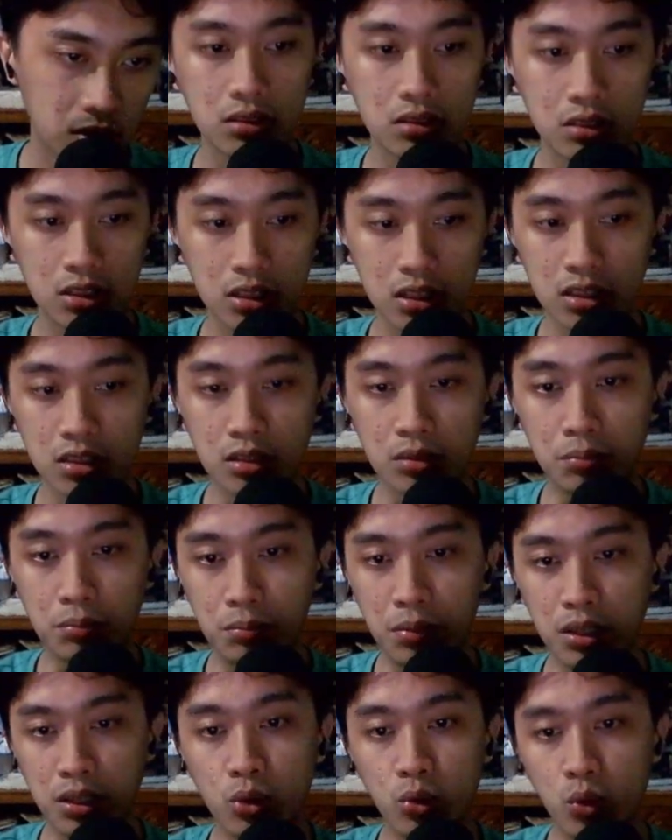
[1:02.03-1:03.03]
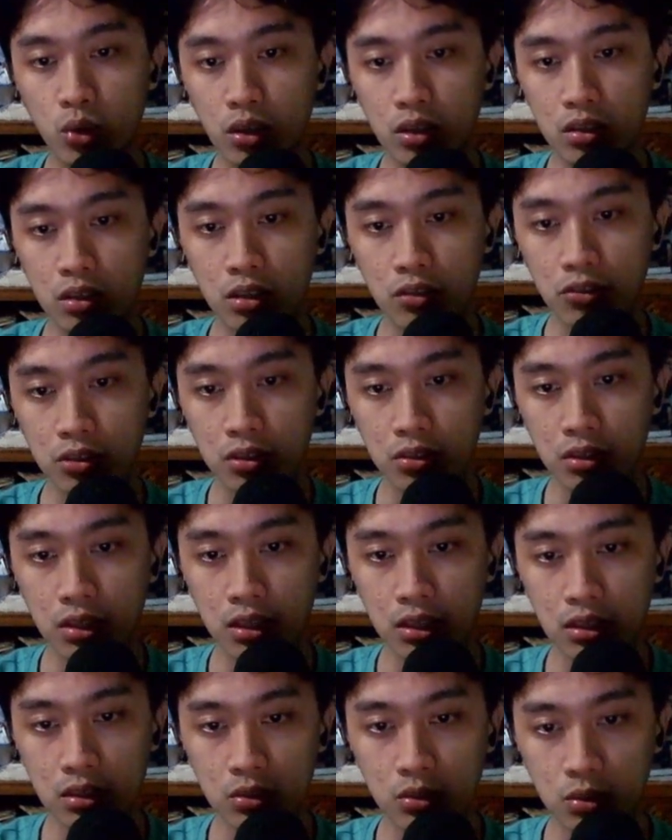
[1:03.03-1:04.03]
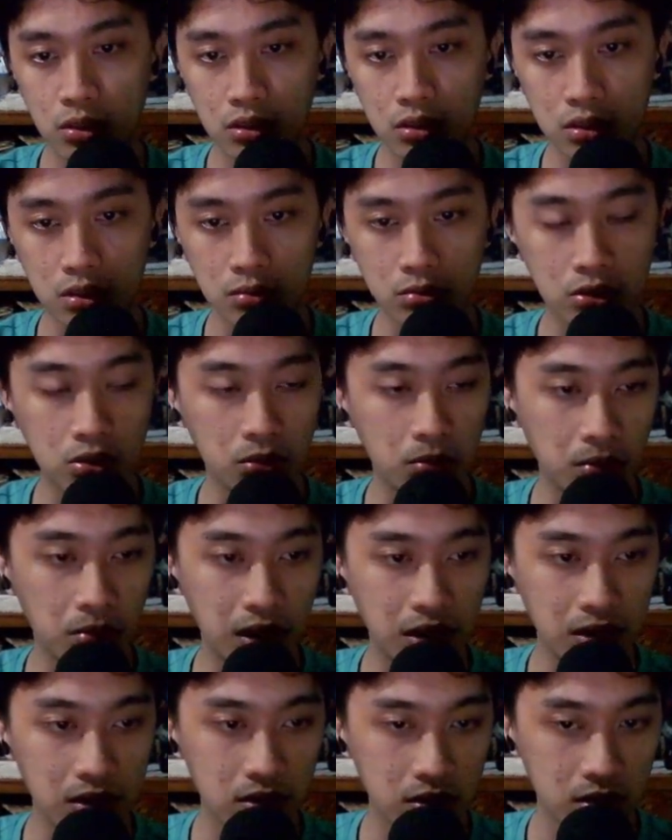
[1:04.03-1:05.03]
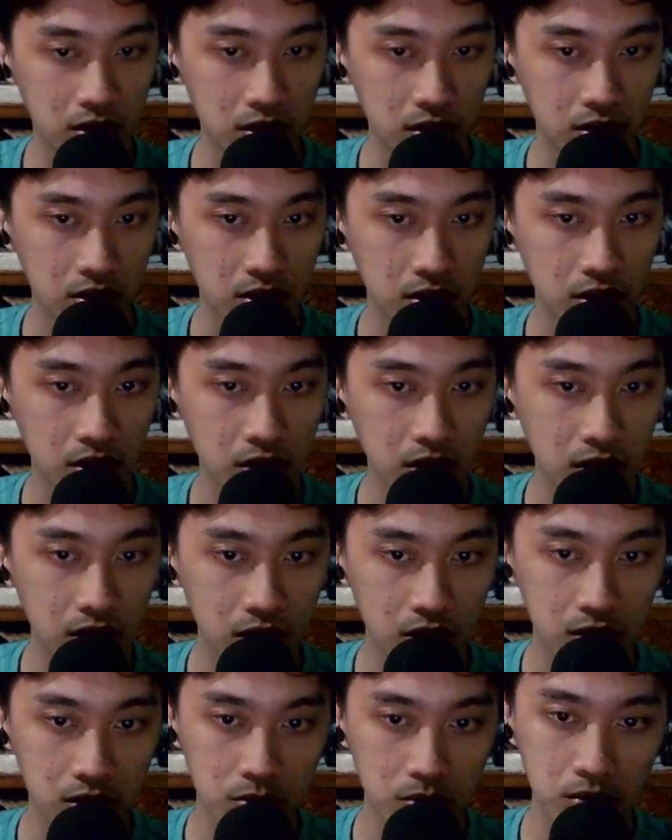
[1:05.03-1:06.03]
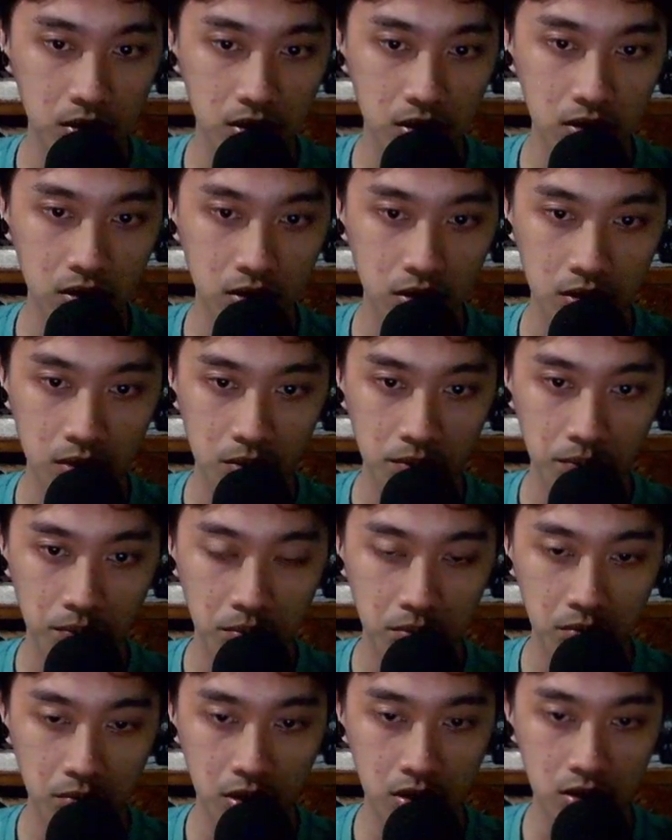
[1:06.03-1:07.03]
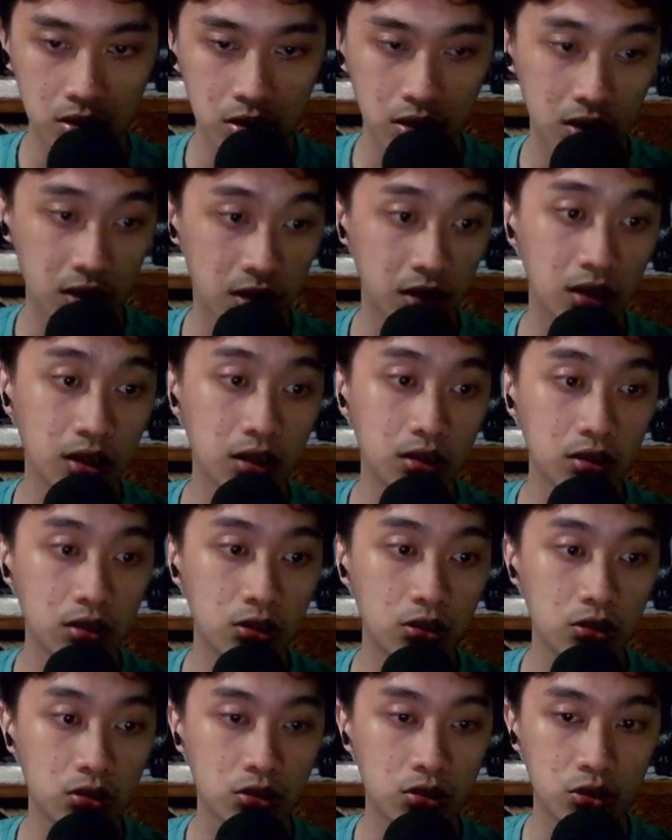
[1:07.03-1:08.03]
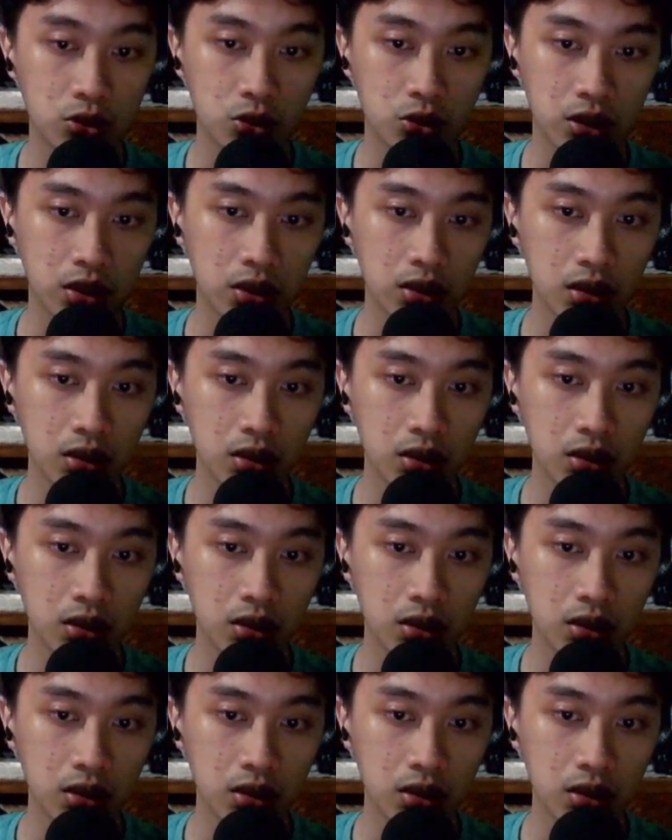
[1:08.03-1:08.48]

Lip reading: This is a big warning for you guys when it comes to balancing this build, because it can get tricky.